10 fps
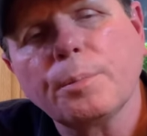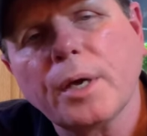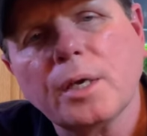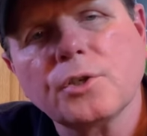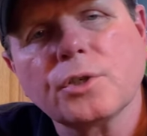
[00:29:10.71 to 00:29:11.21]

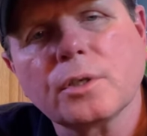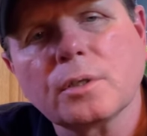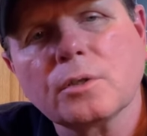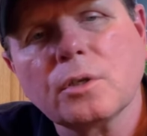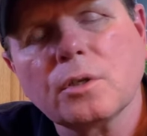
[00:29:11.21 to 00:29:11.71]

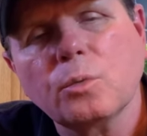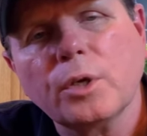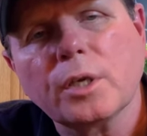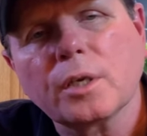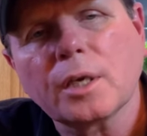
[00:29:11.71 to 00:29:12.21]
patient so that
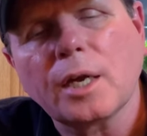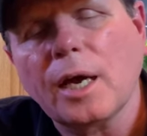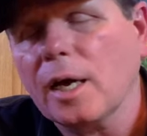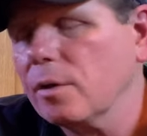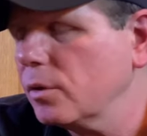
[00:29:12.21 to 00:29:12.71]
we can get
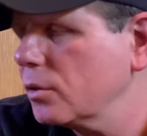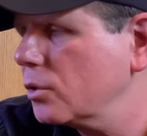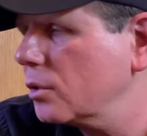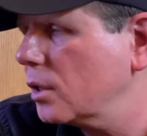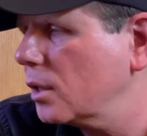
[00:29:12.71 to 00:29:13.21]
out of
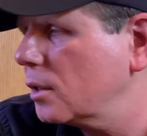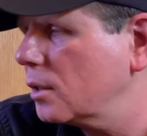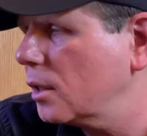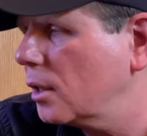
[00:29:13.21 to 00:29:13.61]
this and